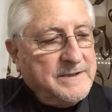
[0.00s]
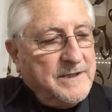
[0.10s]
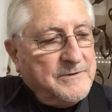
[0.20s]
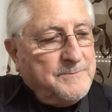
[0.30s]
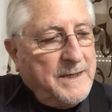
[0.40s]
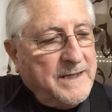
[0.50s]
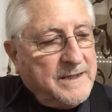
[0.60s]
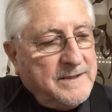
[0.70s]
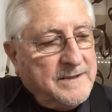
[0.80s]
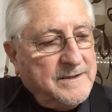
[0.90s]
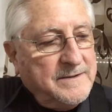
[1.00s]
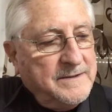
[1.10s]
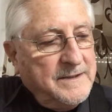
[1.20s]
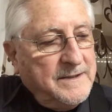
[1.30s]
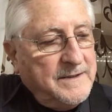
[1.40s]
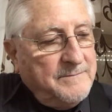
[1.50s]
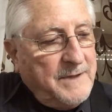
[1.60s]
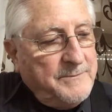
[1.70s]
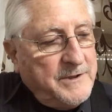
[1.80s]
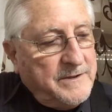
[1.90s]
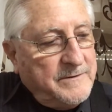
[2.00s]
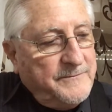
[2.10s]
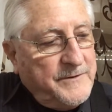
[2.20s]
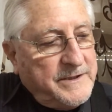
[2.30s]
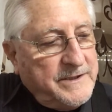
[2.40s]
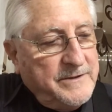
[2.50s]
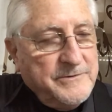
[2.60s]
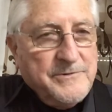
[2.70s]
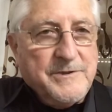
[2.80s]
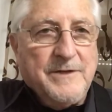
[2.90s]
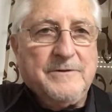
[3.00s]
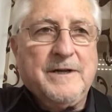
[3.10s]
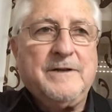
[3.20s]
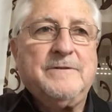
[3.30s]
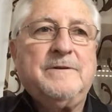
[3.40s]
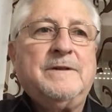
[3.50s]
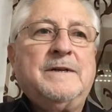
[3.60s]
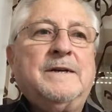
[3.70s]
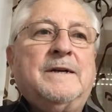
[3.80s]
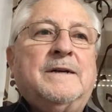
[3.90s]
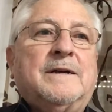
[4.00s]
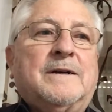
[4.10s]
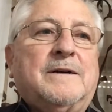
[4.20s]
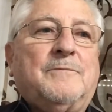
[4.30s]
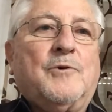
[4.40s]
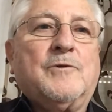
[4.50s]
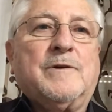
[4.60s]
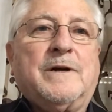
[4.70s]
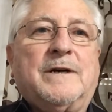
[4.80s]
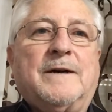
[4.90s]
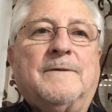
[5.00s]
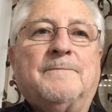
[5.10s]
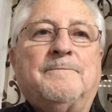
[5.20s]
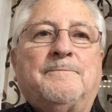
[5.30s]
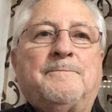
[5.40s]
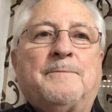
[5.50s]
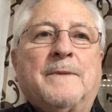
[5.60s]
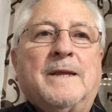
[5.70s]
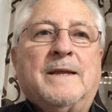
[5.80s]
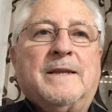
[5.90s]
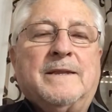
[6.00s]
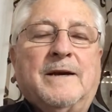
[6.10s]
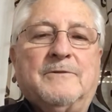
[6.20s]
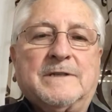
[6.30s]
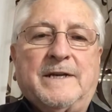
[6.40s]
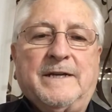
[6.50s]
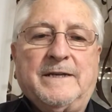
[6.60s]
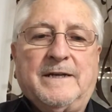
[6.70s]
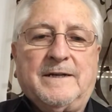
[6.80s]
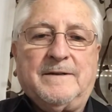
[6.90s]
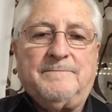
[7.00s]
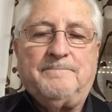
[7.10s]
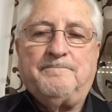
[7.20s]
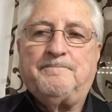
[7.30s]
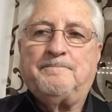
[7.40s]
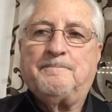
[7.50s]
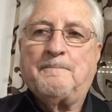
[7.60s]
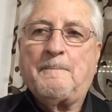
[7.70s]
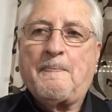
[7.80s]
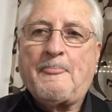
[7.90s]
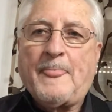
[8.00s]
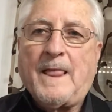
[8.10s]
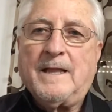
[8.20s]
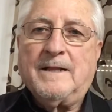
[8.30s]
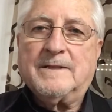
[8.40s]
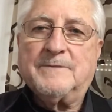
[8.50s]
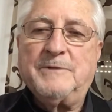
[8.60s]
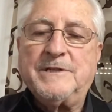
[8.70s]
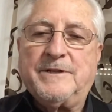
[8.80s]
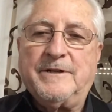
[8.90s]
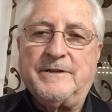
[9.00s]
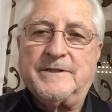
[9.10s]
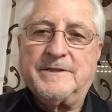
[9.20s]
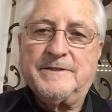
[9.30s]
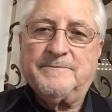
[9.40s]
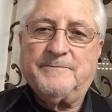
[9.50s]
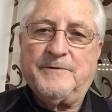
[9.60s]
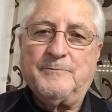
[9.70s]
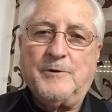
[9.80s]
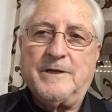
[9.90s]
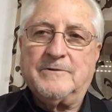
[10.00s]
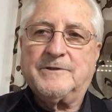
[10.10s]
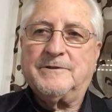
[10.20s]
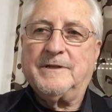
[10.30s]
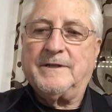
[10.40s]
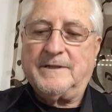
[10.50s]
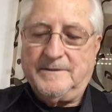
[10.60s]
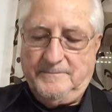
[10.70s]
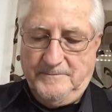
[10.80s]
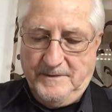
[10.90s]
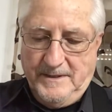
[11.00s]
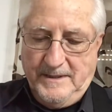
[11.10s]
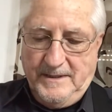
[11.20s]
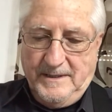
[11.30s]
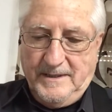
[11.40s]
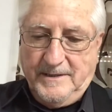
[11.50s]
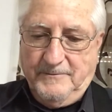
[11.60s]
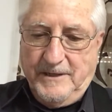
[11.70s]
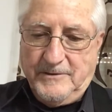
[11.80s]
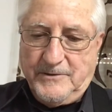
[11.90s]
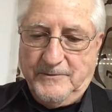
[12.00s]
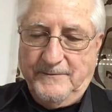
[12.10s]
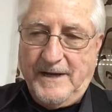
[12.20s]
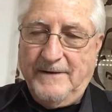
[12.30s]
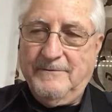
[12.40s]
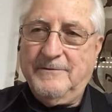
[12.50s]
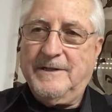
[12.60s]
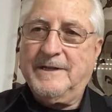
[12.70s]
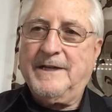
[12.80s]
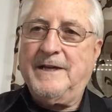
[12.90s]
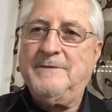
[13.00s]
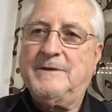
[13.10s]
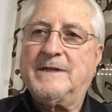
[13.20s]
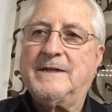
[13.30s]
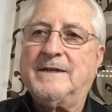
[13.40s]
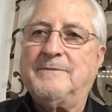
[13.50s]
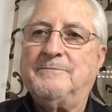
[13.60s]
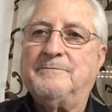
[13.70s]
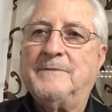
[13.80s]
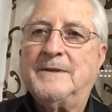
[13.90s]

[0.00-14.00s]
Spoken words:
goes back maybe 150 years or so ago, more, there was some missionaries from Welsh, the Welsh Revival that came and